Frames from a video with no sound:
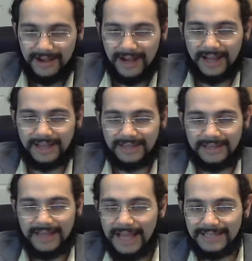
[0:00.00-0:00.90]

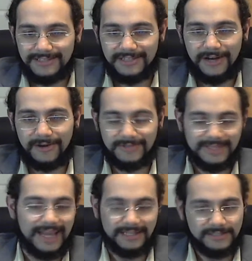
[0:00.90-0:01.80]
And so,
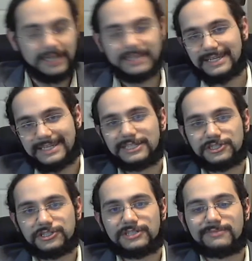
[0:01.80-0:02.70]
yeah, so I think
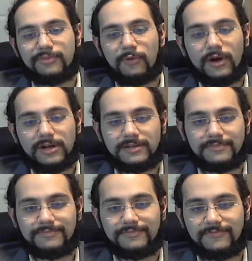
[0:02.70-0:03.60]
that's just
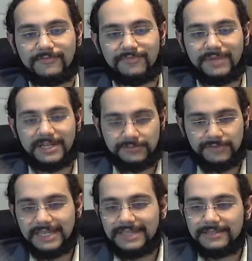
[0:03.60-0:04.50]
important because
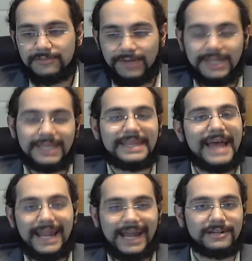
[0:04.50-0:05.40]
we need
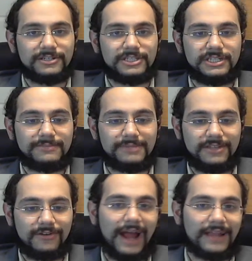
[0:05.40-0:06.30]
that energy to
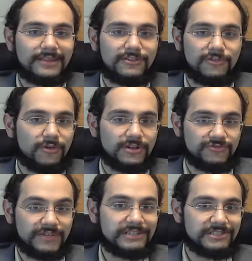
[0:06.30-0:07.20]
be directed
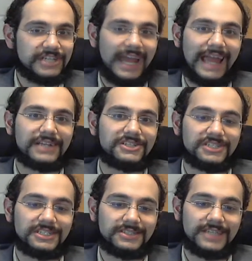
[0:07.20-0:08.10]
towards real
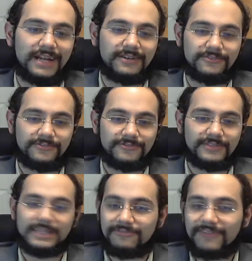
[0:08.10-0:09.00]
change instead of
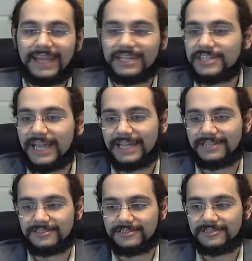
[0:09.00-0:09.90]
the fake
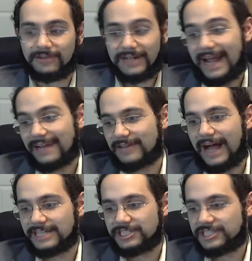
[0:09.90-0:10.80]
change, or not
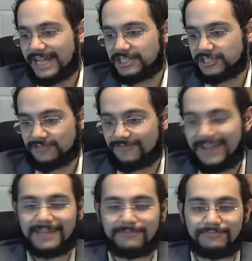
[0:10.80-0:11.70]
non-change, just
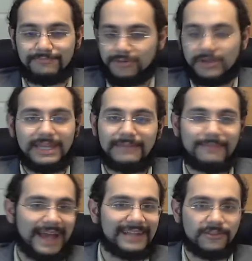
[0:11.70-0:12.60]
fake
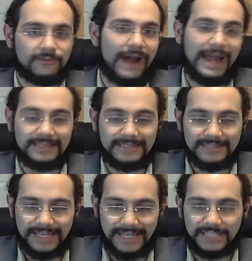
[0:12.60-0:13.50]
boogeymen
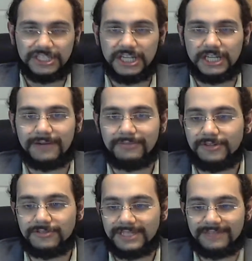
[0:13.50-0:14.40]
threats like
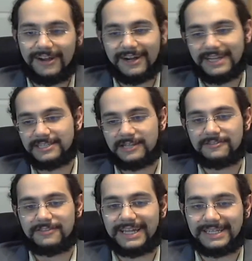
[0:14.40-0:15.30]
SJWs and the various
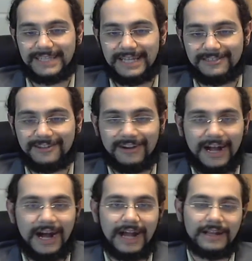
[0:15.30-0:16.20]
other things that
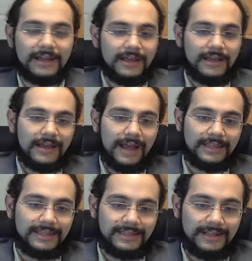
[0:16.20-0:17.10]
Sargon
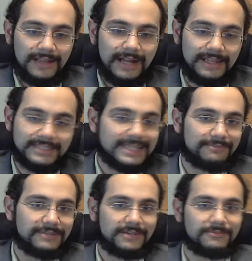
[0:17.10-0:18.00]
and a lot of the
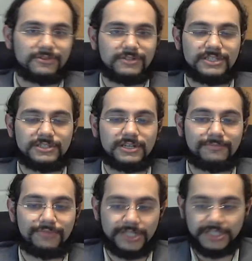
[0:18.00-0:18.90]
skeptic community is going
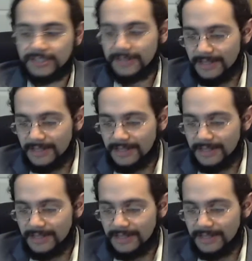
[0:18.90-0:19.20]
to push.